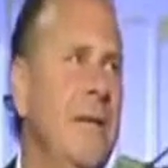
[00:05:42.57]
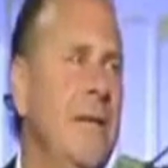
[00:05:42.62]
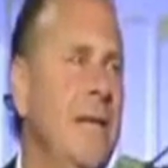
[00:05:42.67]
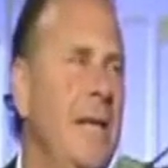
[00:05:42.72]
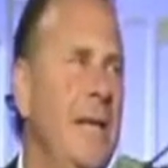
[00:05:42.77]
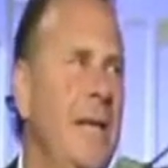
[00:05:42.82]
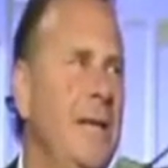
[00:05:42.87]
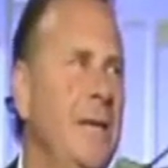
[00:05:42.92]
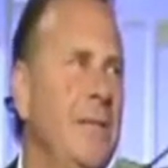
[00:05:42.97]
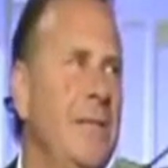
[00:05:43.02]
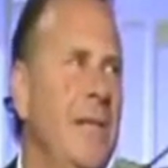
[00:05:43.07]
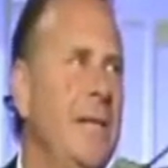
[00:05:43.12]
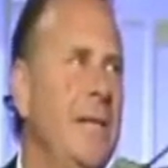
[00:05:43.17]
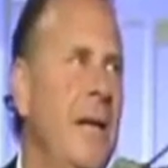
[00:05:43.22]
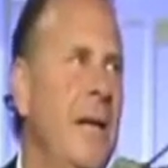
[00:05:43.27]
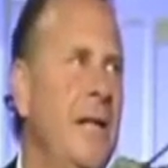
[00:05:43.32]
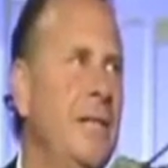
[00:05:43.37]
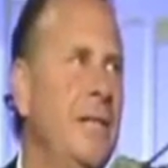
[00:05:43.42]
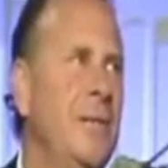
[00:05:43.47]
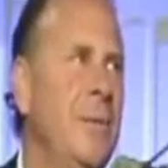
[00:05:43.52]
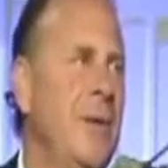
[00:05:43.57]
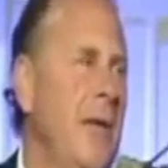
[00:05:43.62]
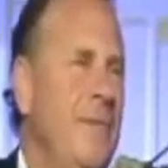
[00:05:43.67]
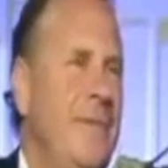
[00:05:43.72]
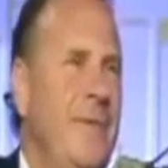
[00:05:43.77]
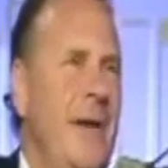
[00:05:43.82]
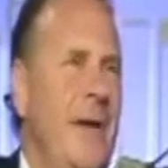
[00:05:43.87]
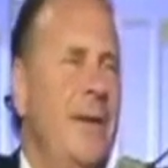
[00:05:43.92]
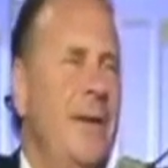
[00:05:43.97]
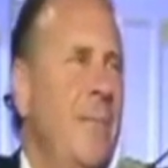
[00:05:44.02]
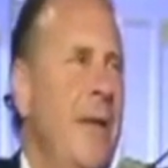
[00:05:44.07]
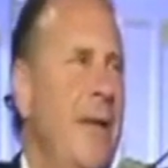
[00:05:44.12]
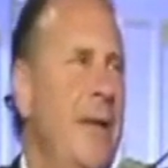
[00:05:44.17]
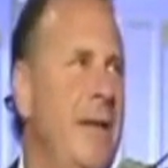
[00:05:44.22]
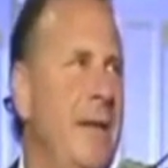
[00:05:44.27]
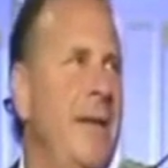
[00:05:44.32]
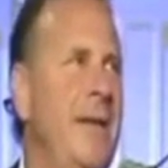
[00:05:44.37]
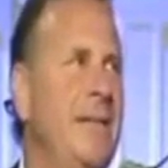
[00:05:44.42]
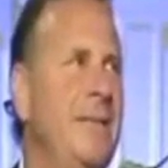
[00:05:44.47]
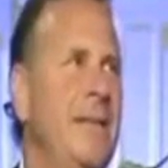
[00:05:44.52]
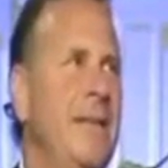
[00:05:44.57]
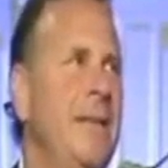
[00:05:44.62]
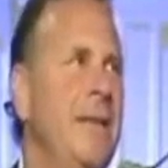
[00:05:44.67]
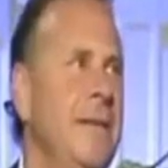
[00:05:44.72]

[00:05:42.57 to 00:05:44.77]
And the technology we have now can make it easy.